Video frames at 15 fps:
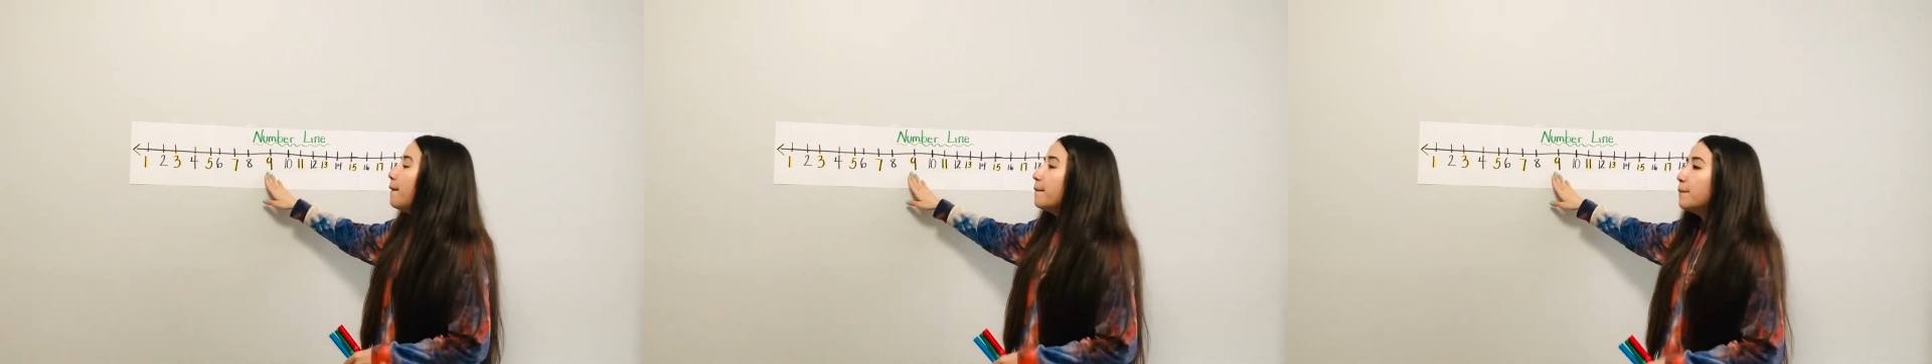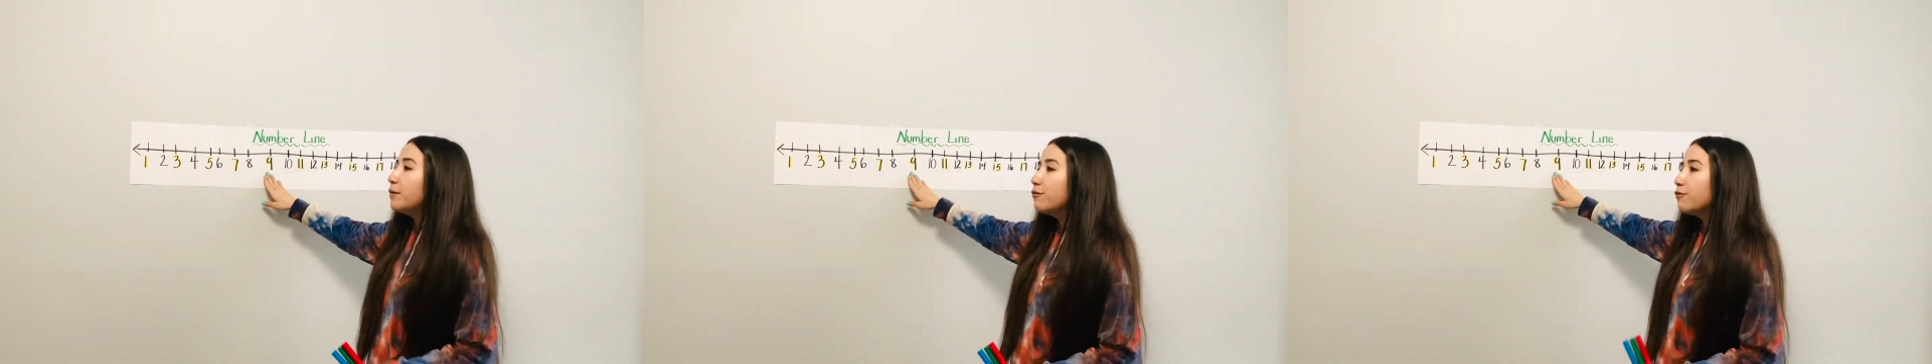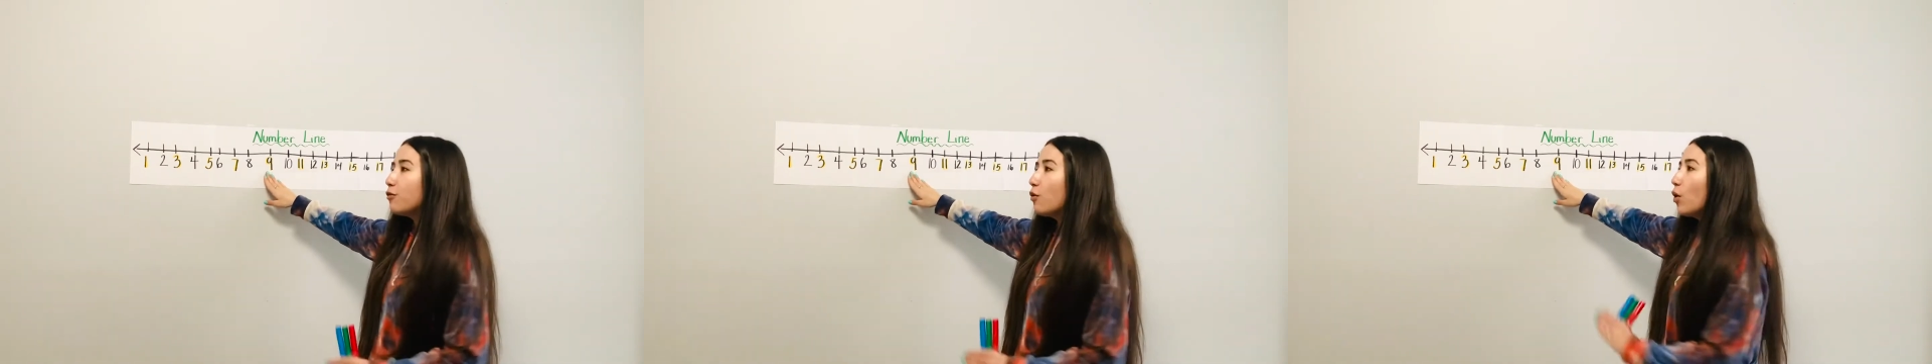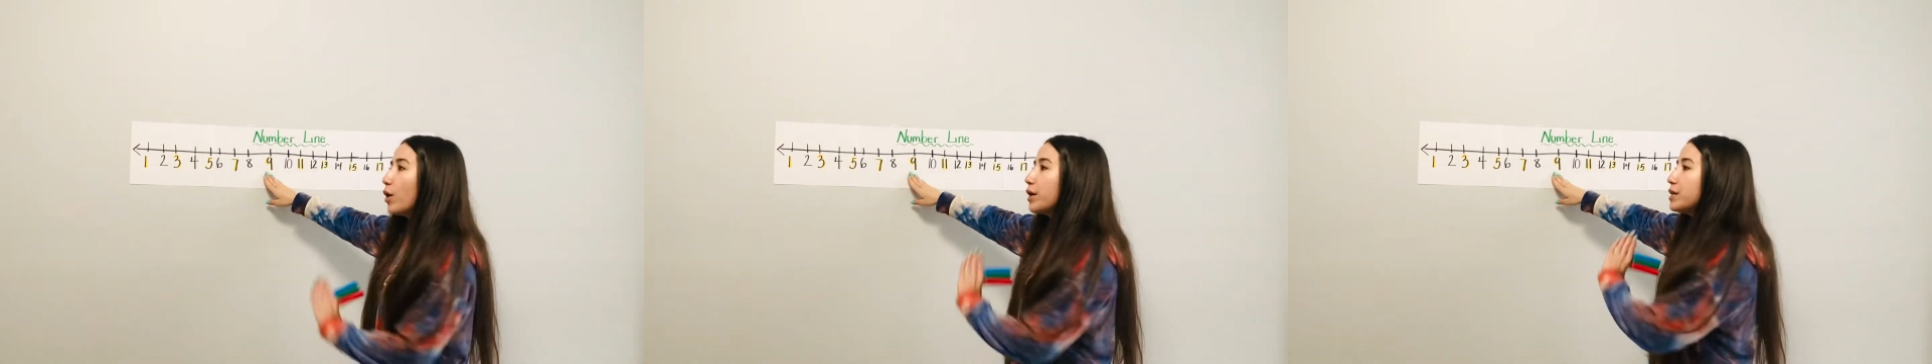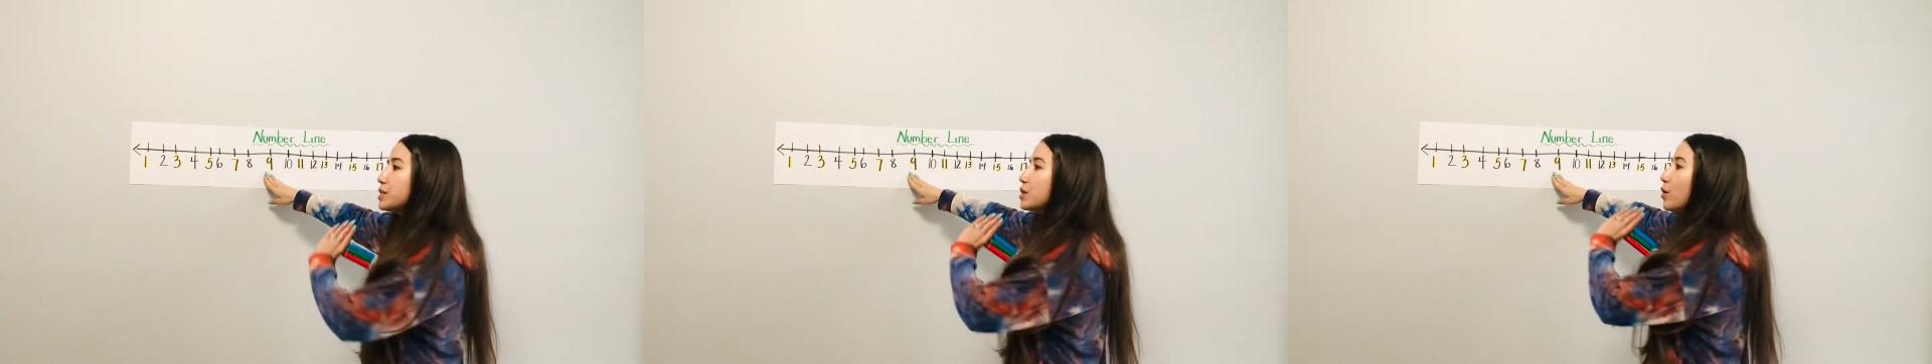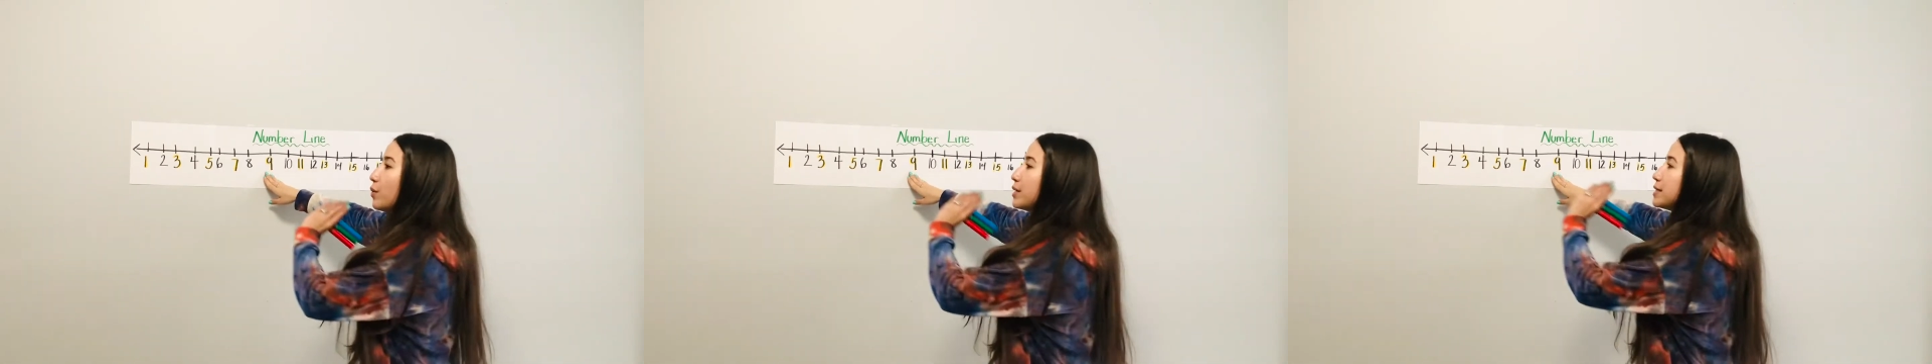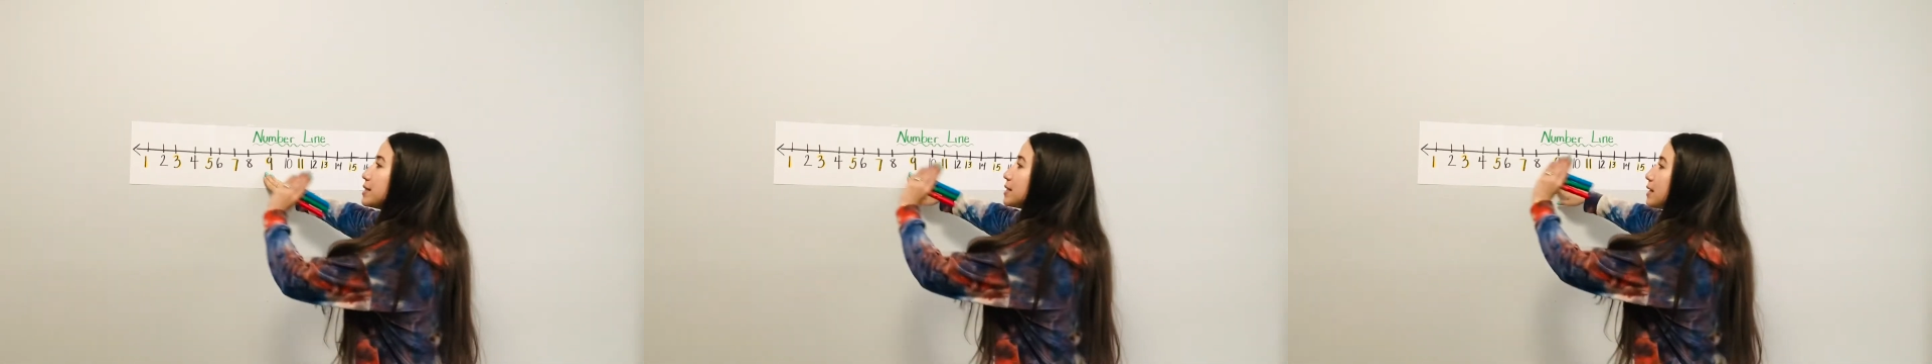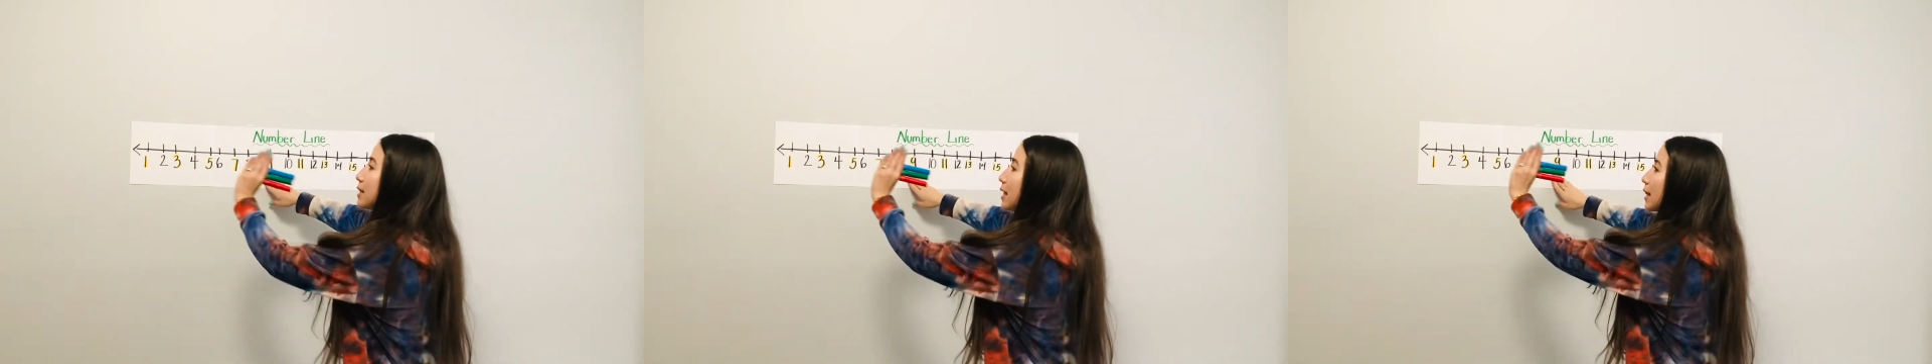Before is always to the